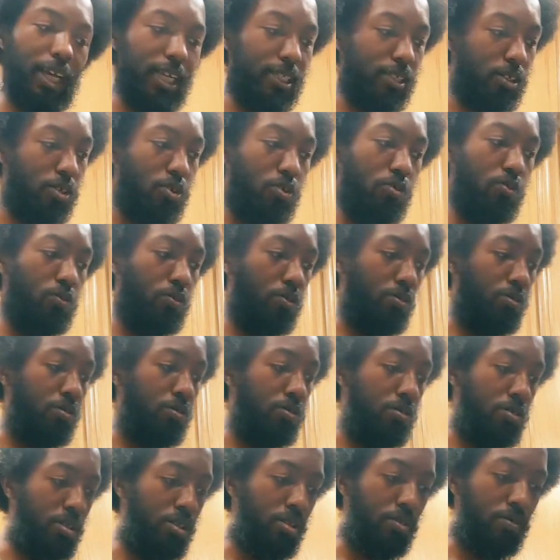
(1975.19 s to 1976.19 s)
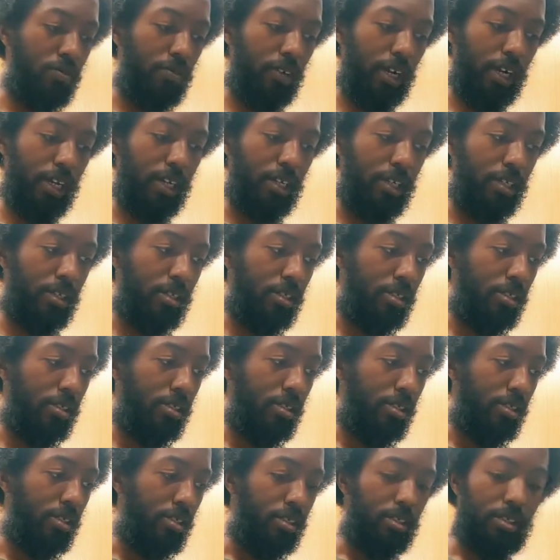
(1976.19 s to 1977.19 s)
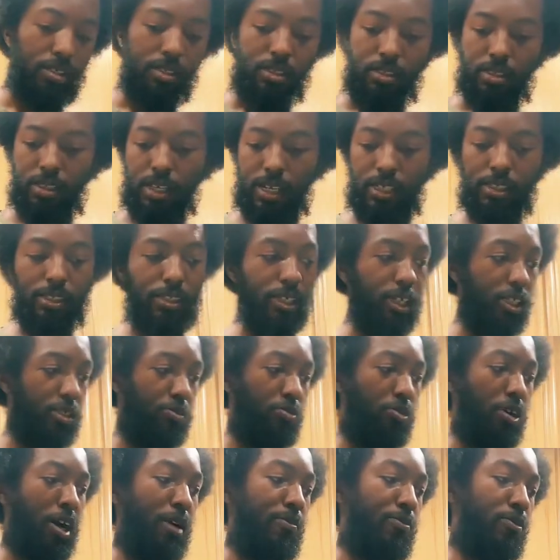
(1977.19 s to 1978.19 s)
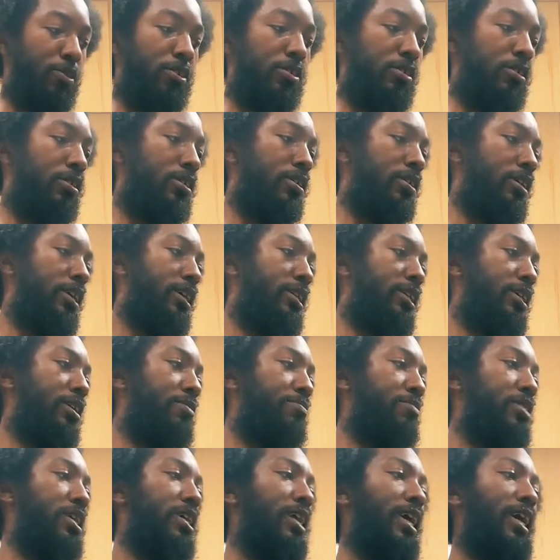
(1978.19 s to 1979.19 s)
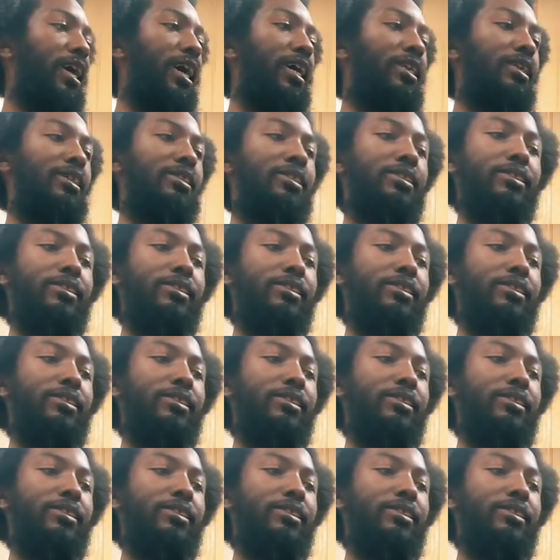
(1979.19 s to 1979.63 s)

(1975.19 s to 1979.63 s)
That's cool, right? That's proper. And then me, I got the